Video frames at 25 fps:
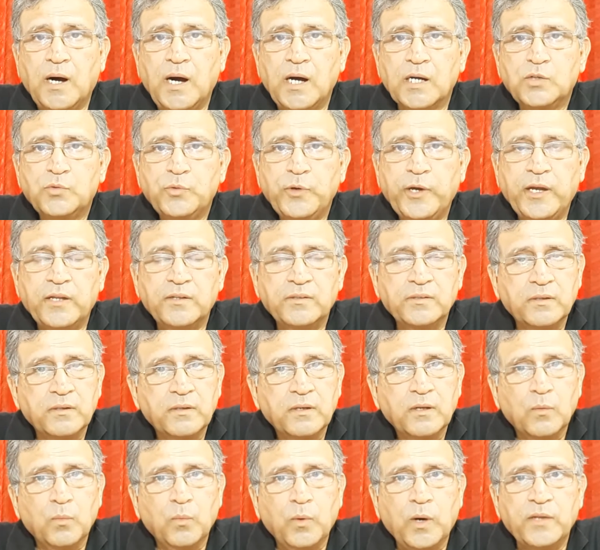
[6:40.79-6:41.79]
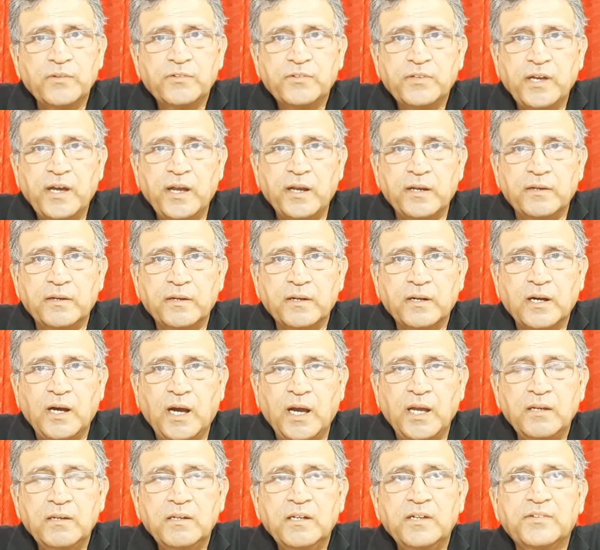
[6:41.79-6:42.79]
Mark Twain once said,
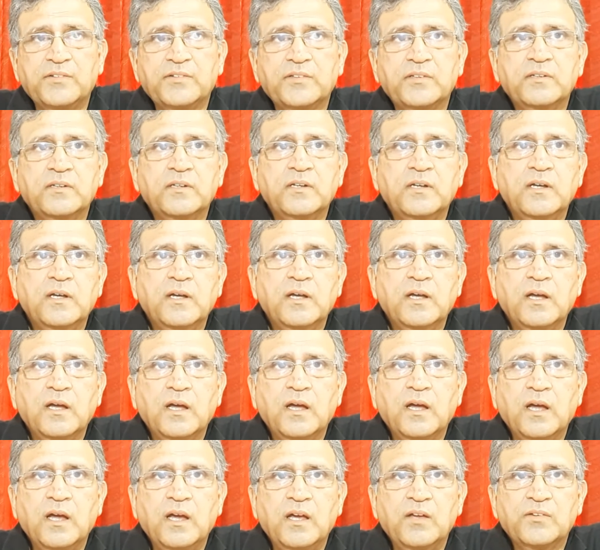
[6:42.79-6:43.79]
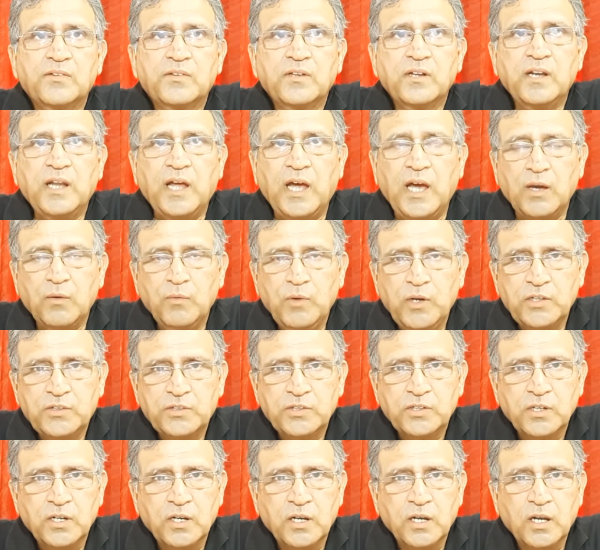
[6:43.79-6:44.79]
kindness is the
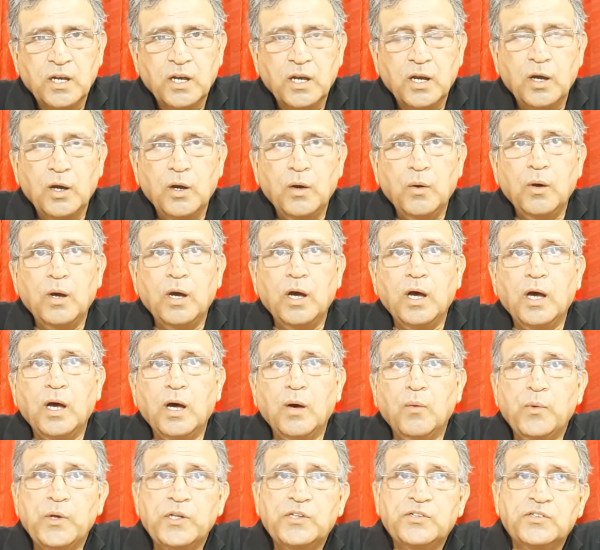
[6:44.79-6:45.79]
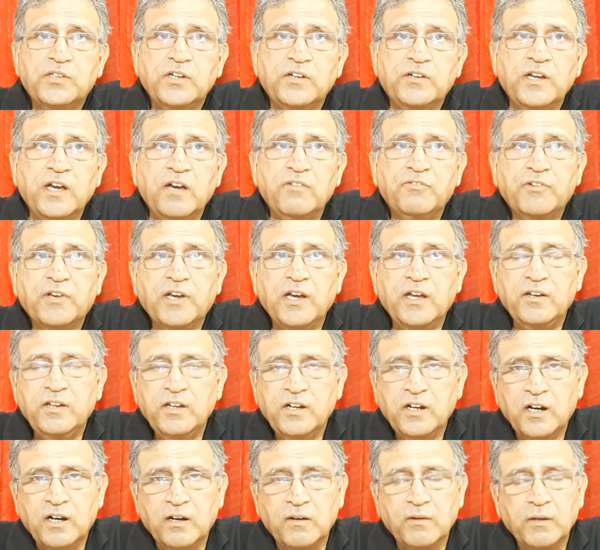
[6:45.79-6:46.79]
language which the deaf can
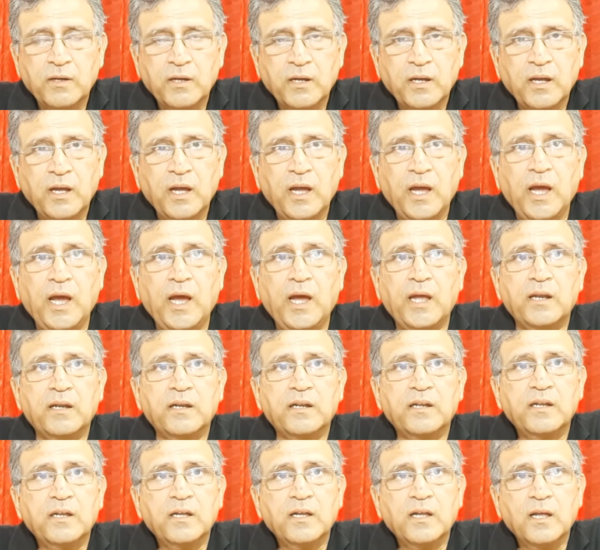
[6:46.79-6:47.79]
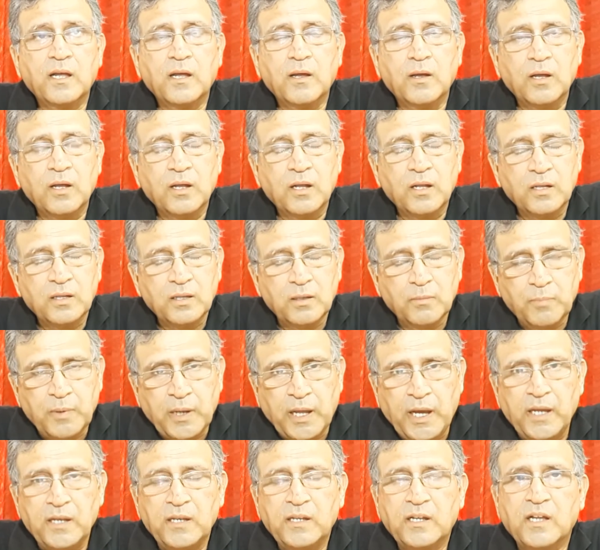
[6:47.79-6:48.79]
hear and the
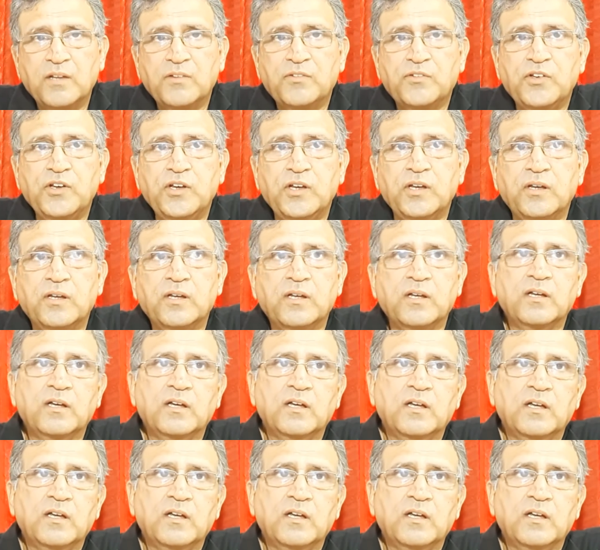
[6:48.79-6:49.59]
blind can see.